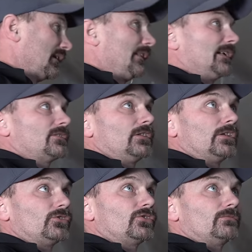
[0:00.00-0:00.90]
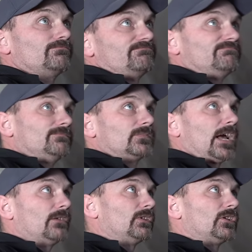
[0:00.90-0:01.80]
and that's a little,
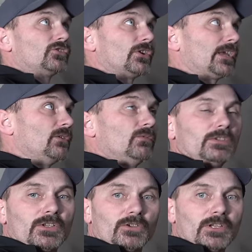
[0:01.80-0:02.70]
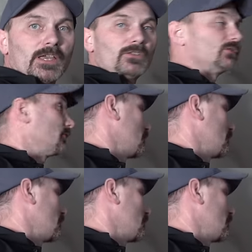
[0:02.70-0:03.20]
kind of a little tricky until you get used